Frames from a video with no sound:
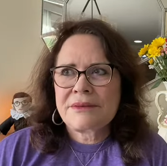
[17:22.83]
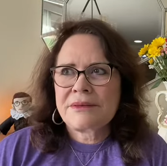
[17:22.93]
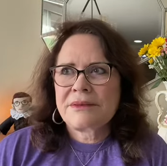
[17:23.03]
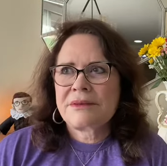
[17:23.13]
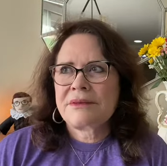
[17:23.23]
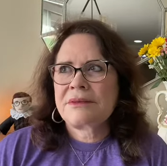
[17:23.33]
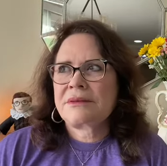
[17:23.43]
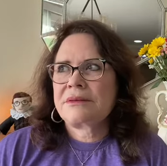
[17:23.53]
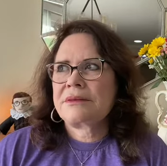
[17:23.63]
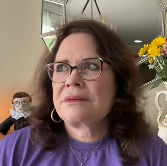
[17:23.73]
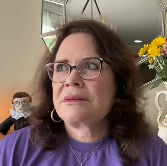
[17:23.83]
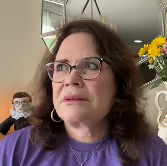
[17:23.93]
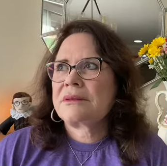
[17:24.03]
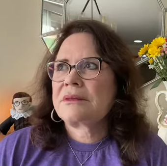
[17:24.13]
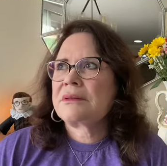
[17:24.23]

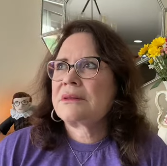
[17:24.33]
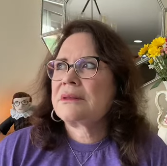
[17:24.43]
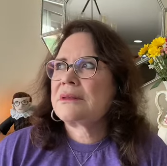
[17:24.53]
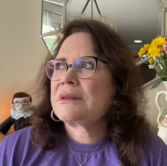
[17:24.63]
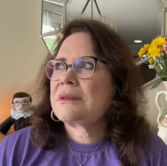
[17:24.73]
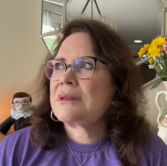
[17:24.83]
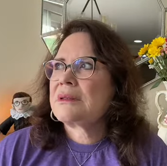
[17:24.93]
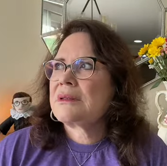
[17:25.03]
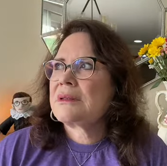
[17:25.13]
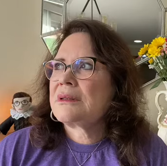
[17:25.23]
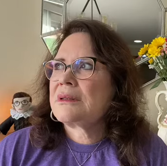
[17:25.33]
Nobody speaks.